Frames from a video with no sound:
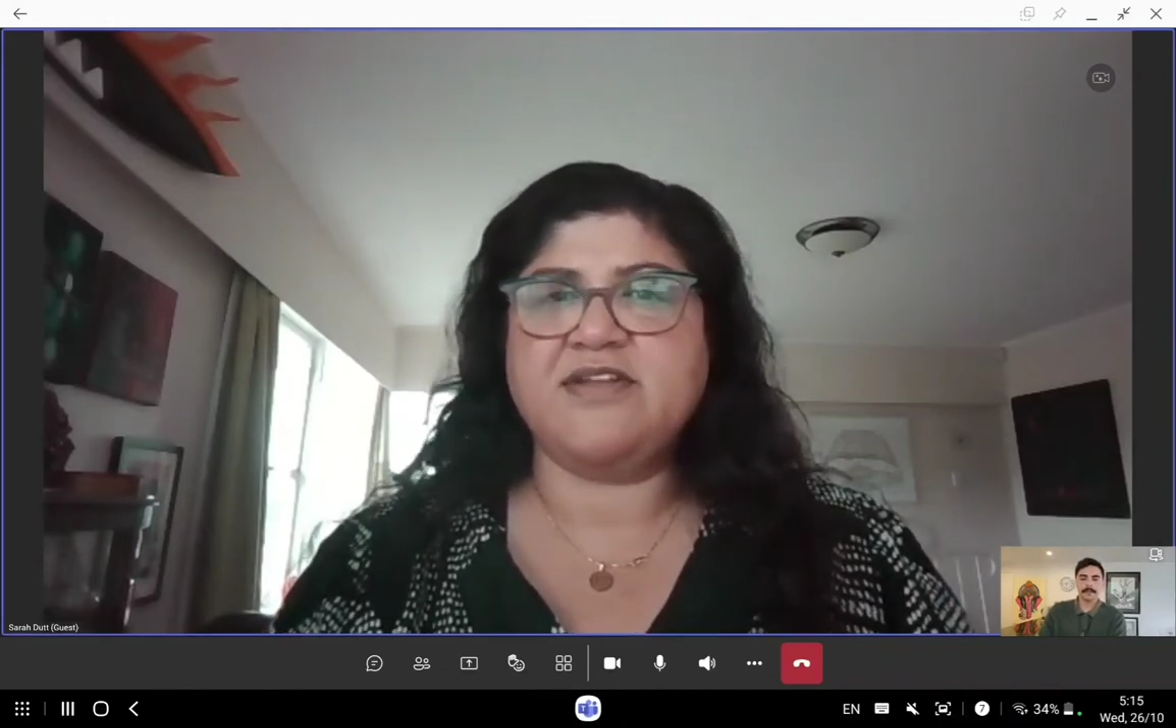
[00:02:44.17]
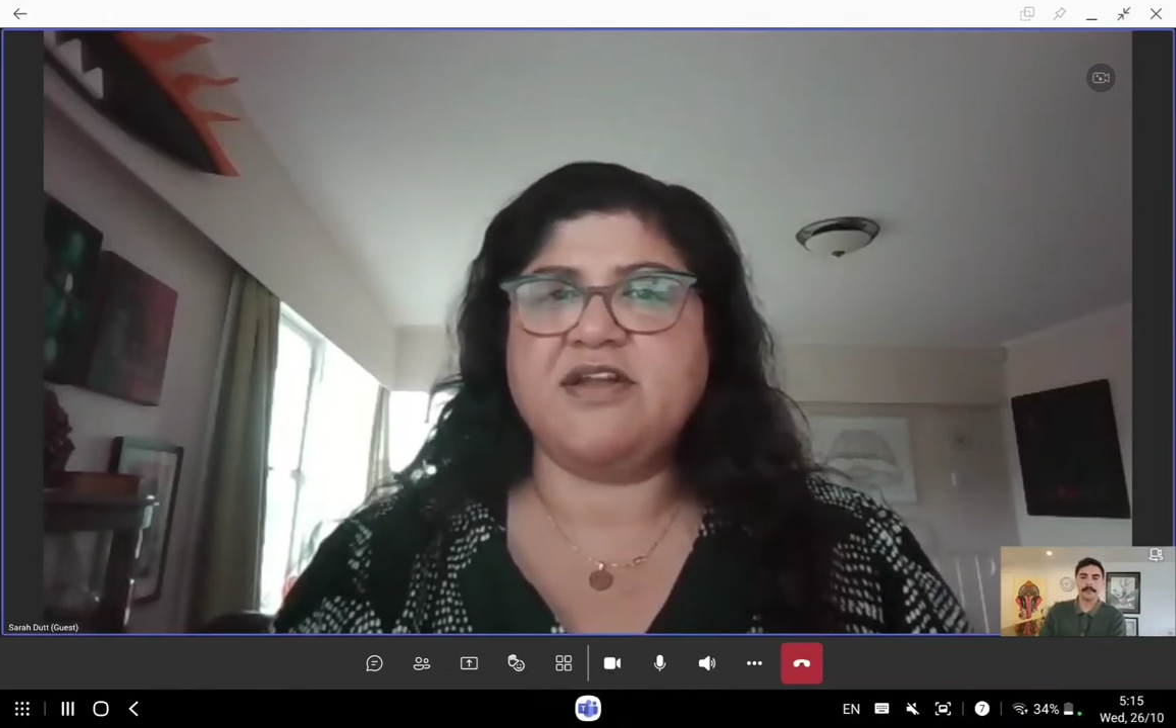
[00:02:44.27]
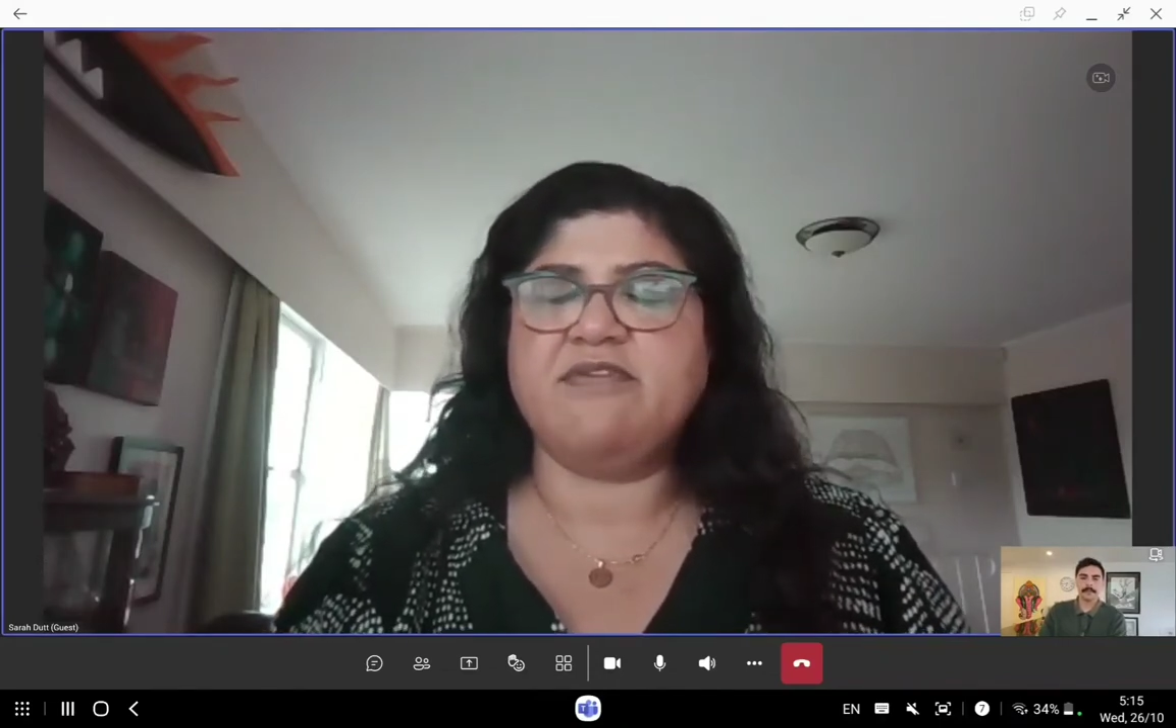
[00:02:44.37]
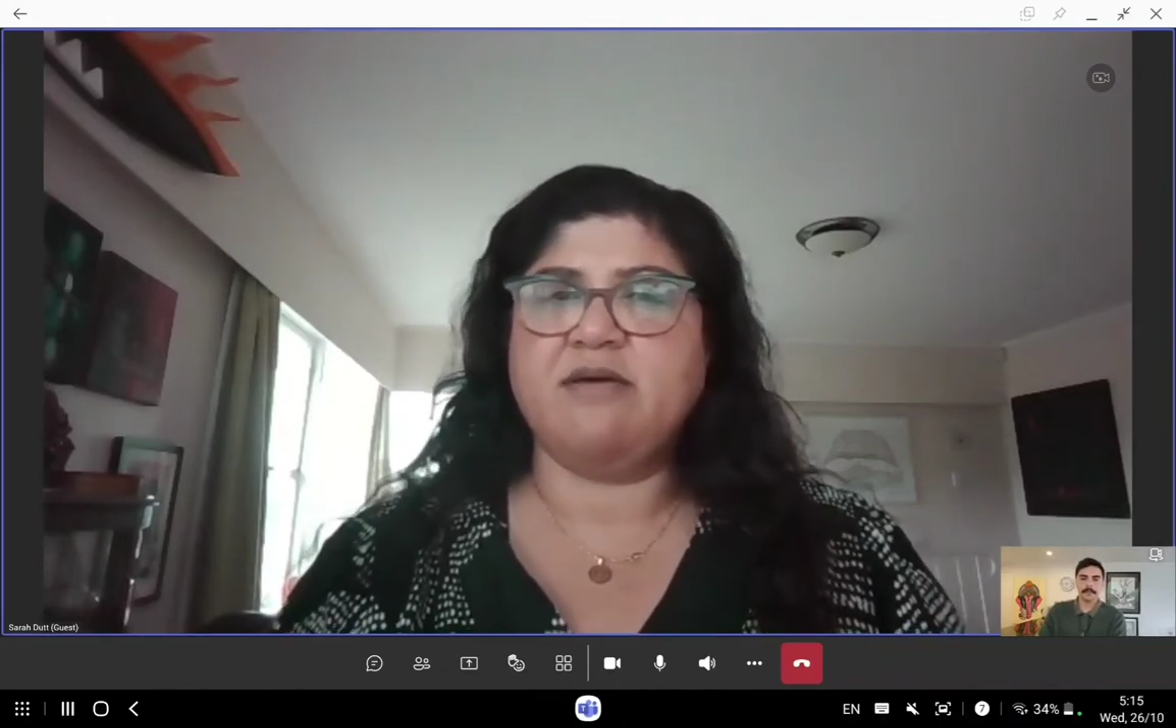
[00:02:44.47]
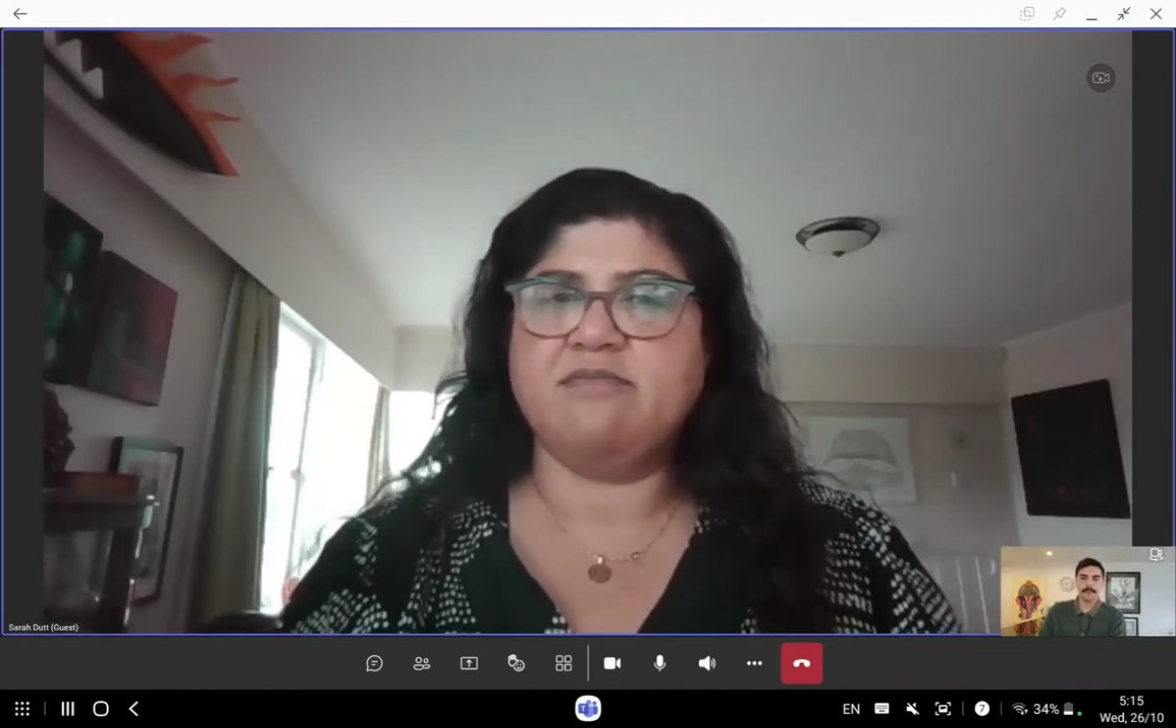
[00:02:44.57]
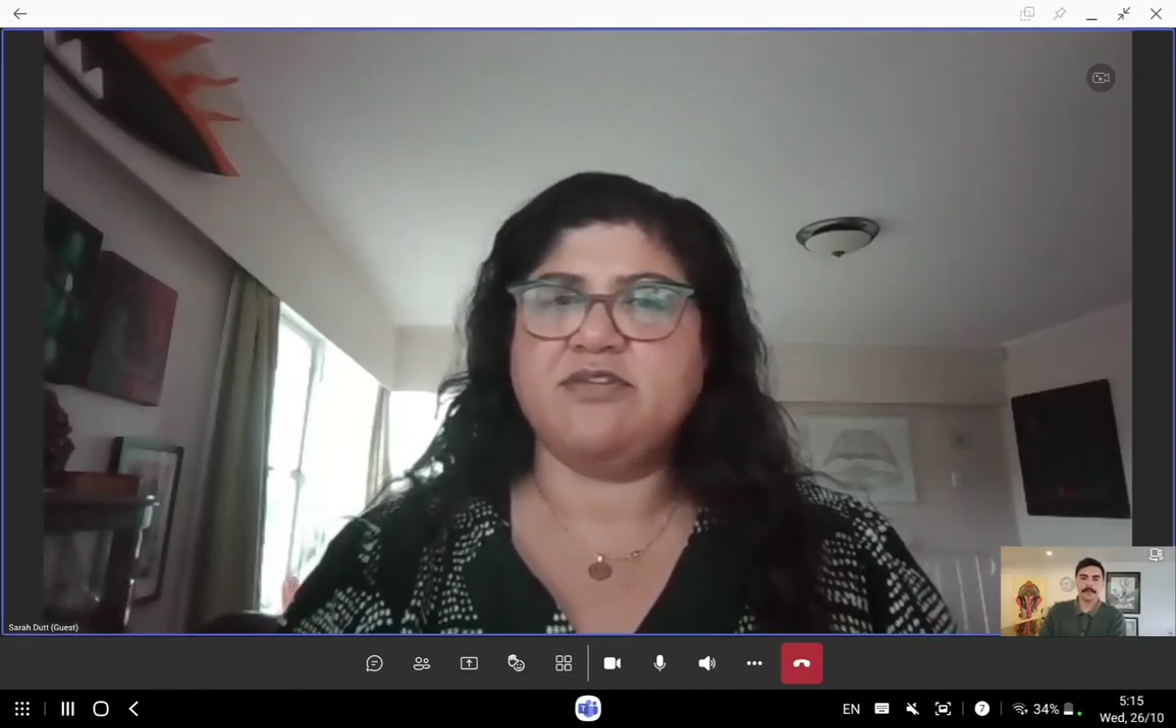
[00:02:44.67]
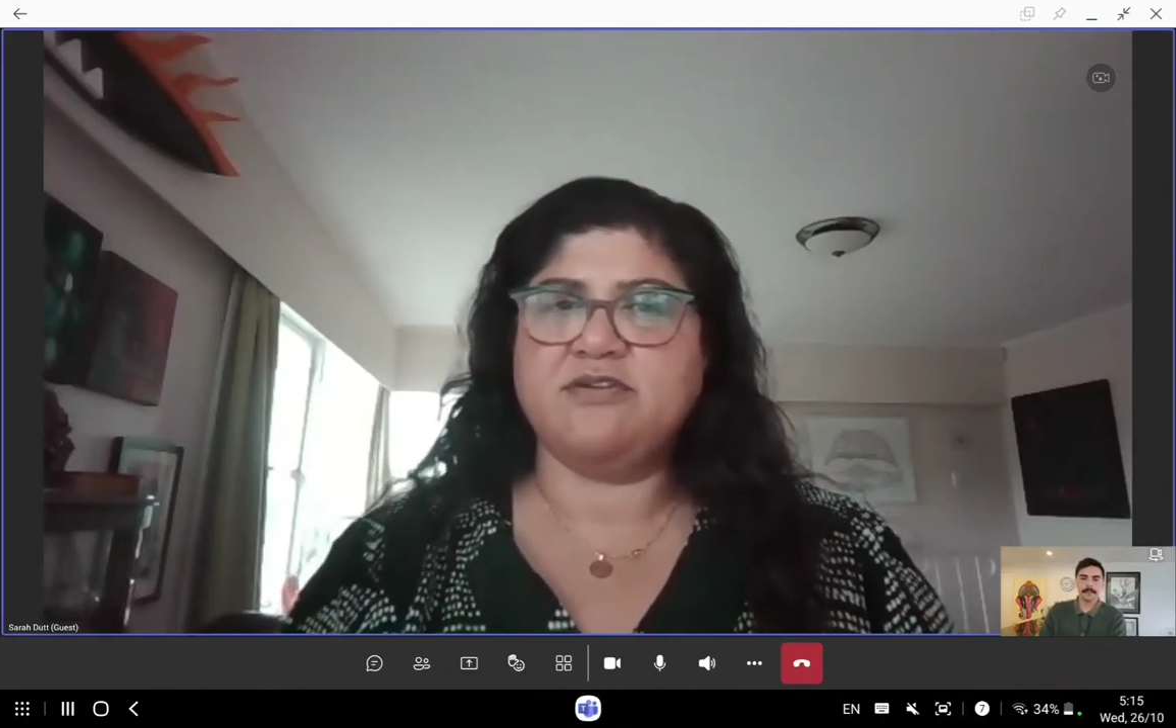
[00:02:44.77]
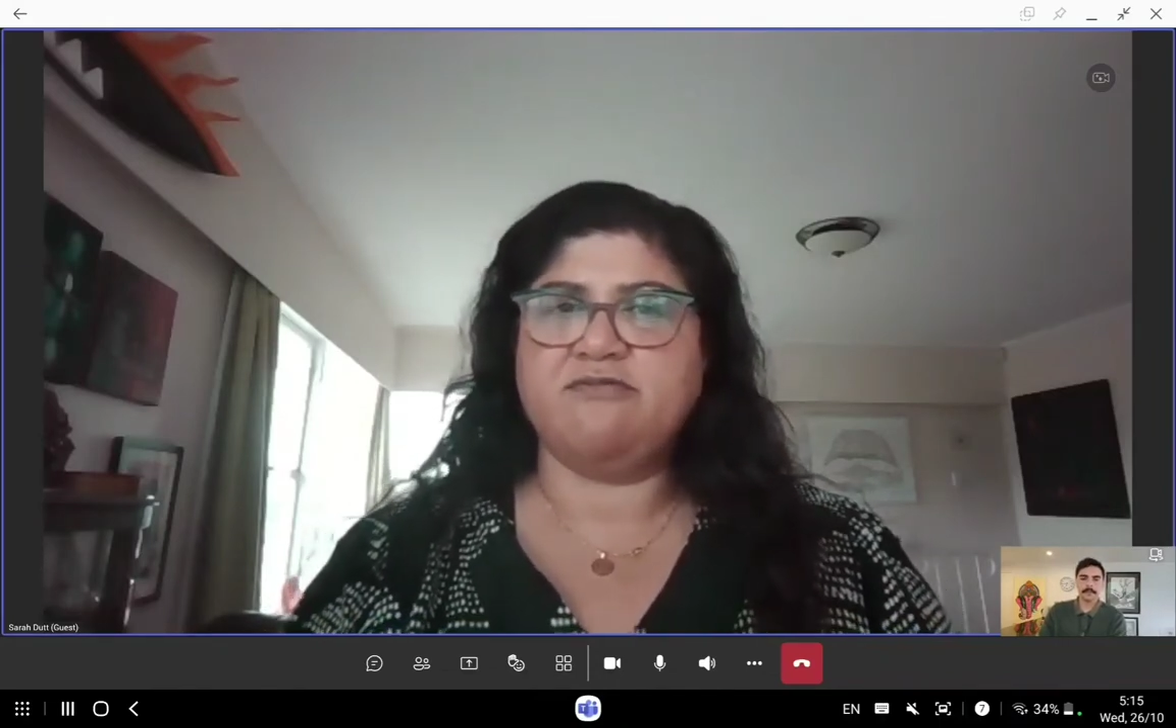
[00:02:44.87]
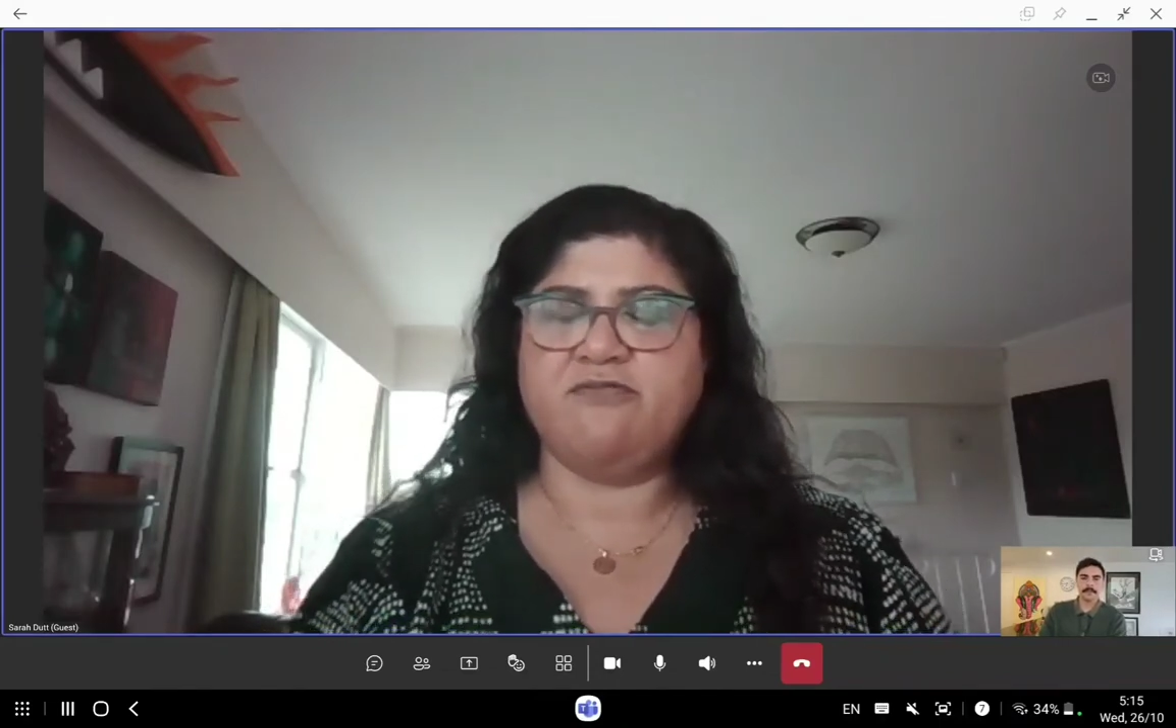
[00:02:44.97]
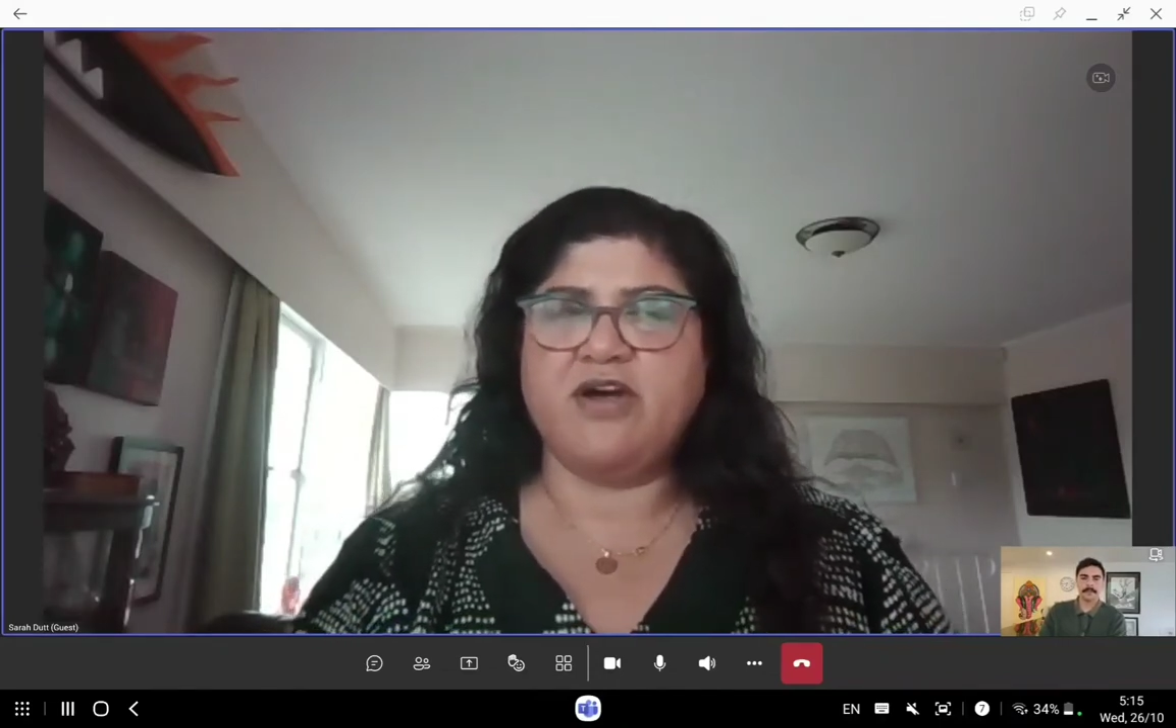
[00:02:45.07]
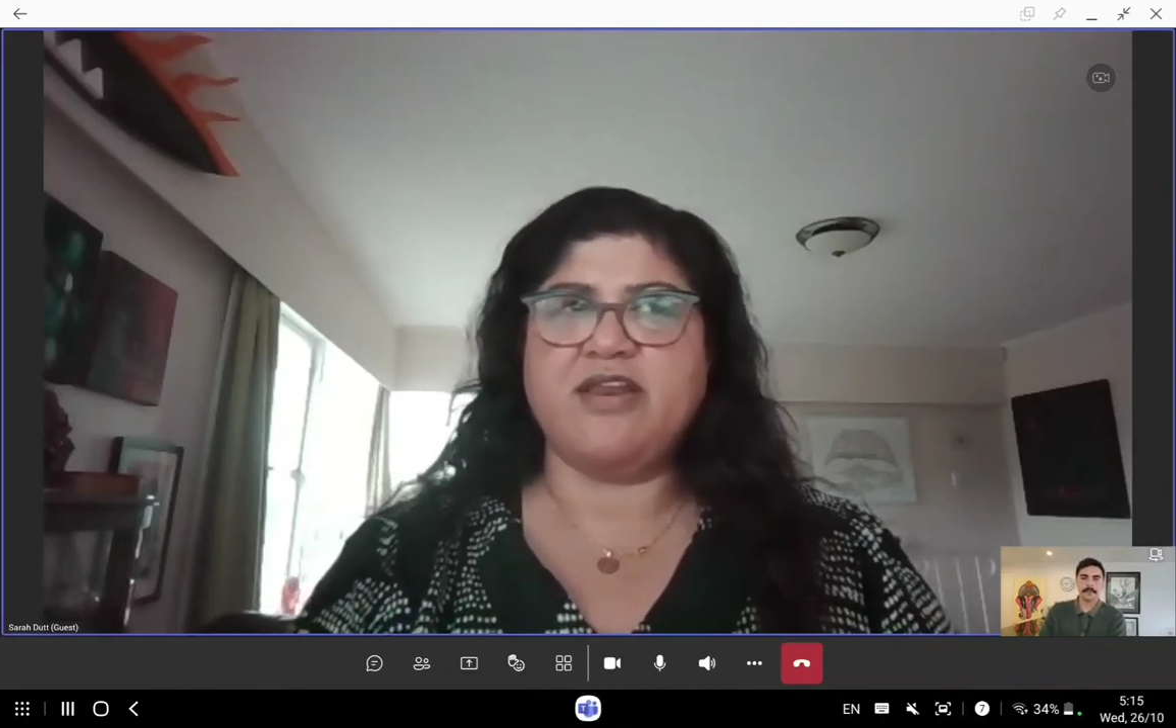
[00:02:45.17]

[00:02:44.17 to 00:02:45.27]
things that I've come to